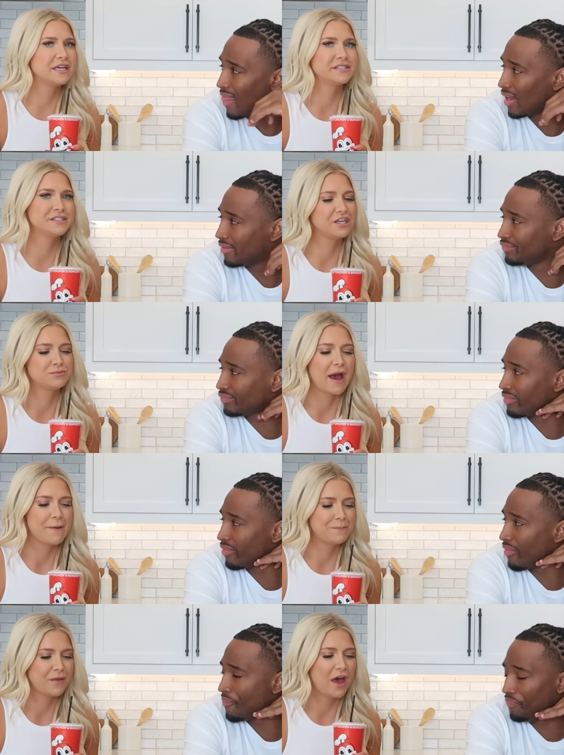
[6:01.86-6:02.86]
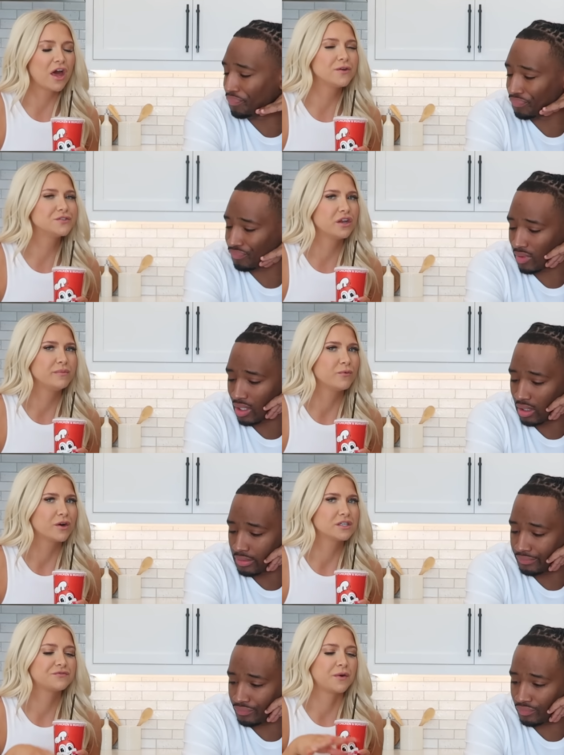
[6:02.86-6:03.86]
Speaker 1: It doesn't taste bad. I thought it was gonna
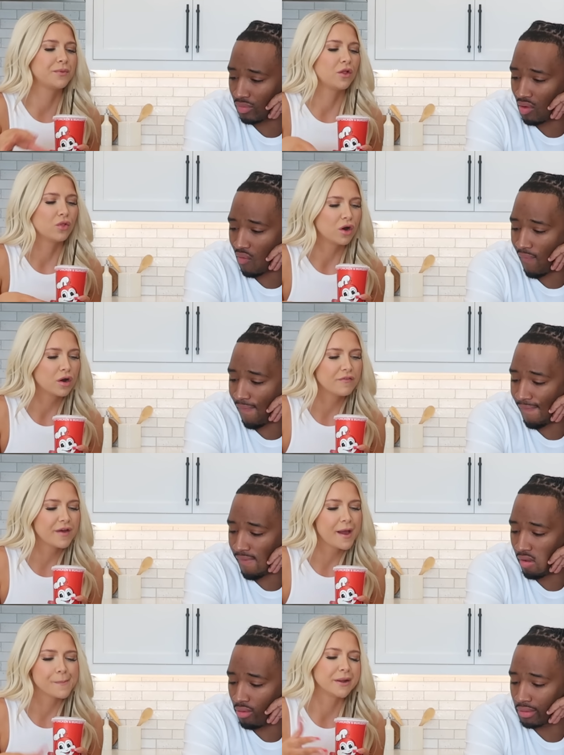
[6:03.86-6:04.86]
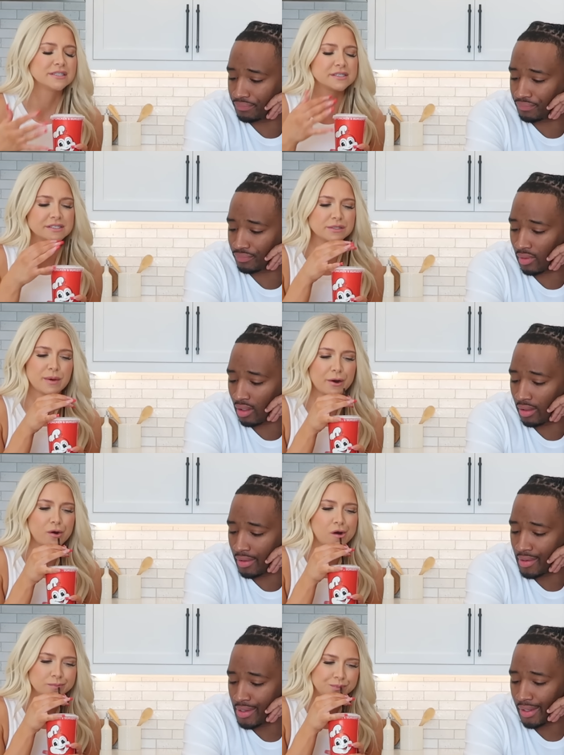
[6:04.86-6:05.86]
be worse from the look of it, but it doesn't taste bad at all.